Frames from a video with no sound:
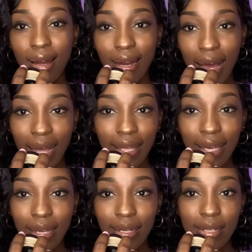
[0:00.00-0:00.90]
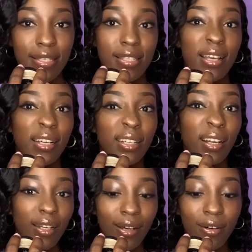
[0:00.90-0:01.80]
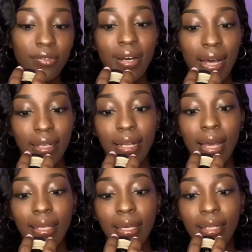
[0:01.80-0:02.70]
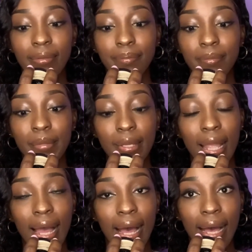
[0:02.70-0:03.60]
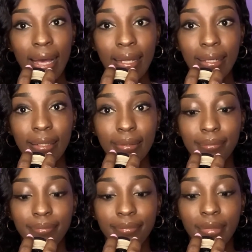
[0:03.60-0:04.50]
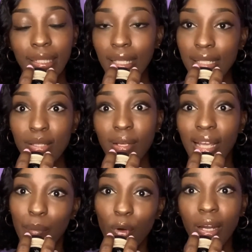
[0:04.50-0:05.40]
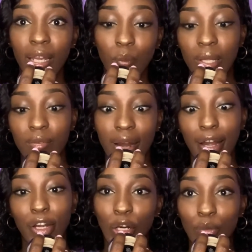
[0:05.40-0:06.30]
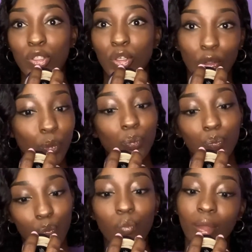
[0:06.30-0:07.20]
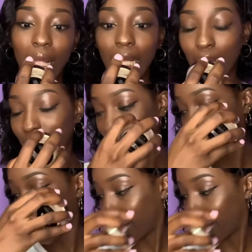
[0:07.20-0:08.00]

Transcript: like it. It's not a love, I like it. And this is what I'm working with right now. So yeah.